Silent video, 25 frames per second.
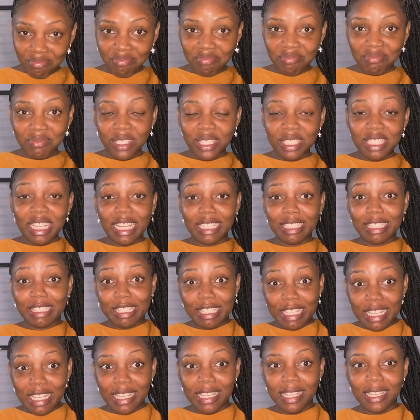just
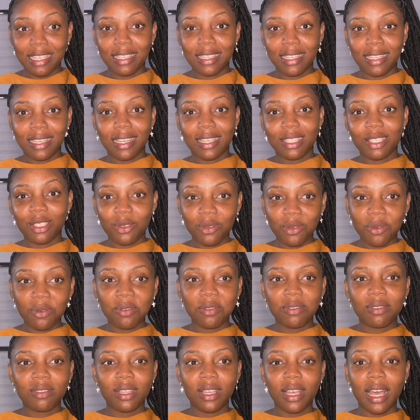see,
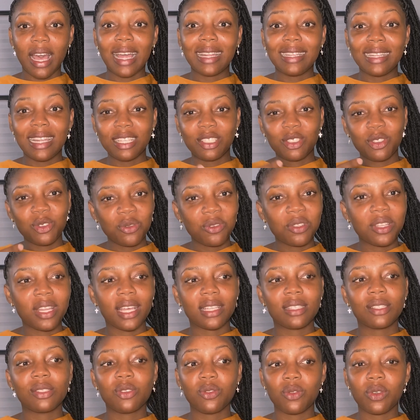and let you know
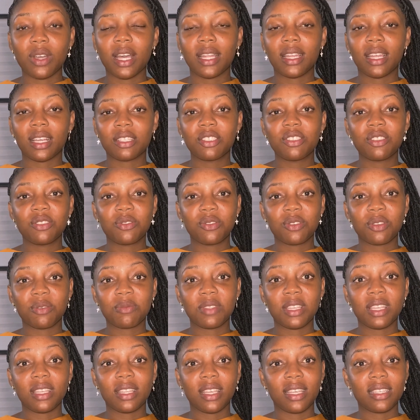that you can actually do
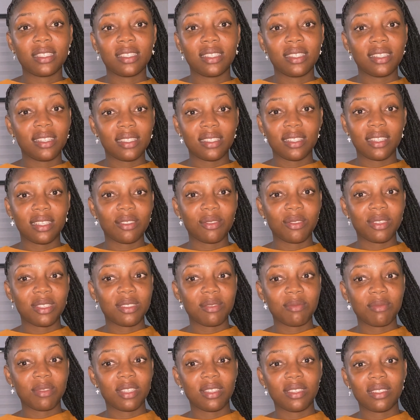something nice in less than 20
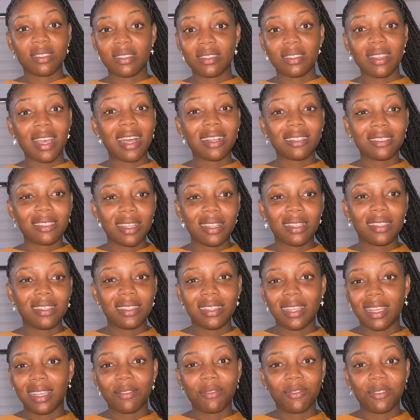minutes, actually in
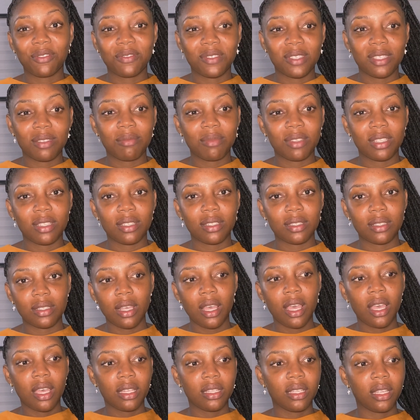like 15 minutes,
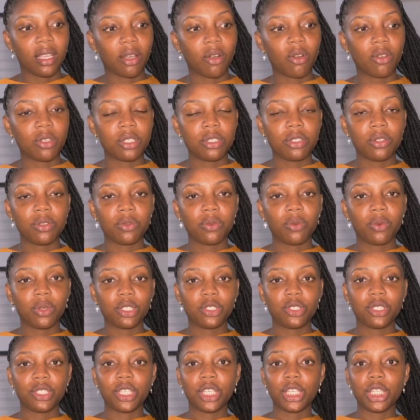then continue
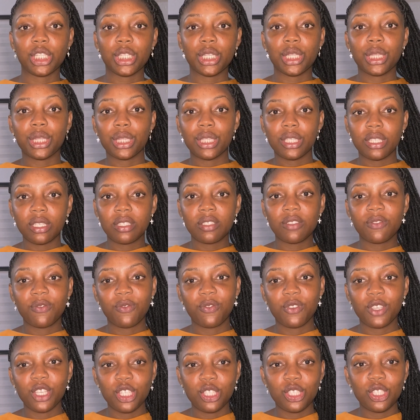watching this
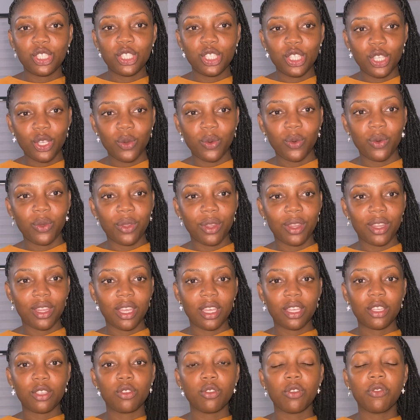video.
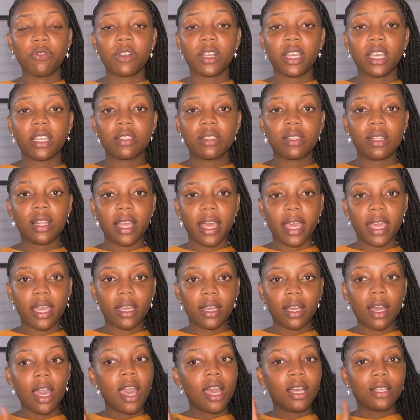Thank you. Don't forget to like,
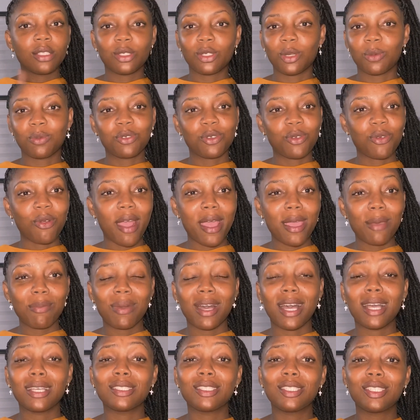subscribe,
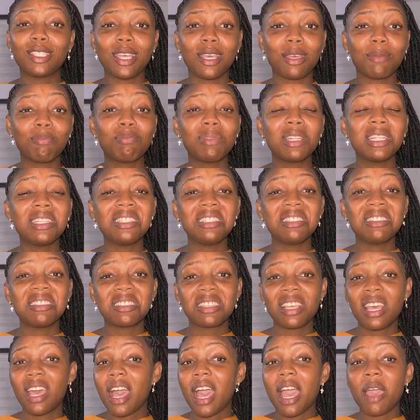and share, please.
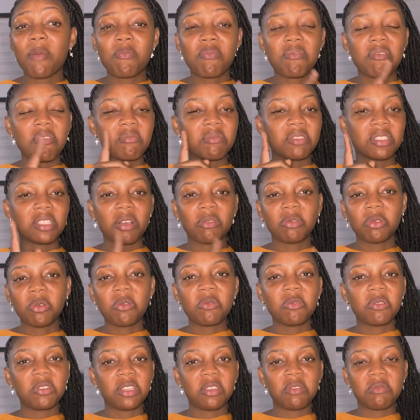I promise I'll not
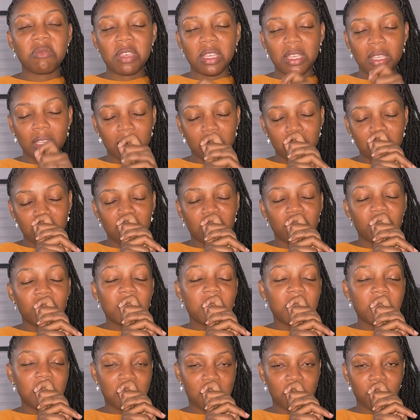run away again.
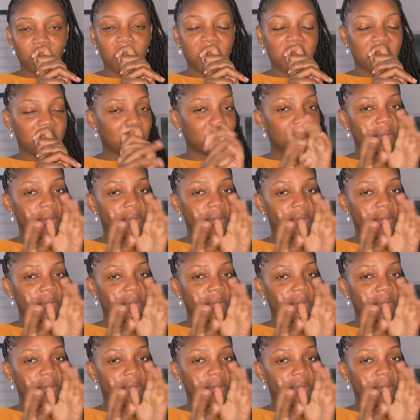Please,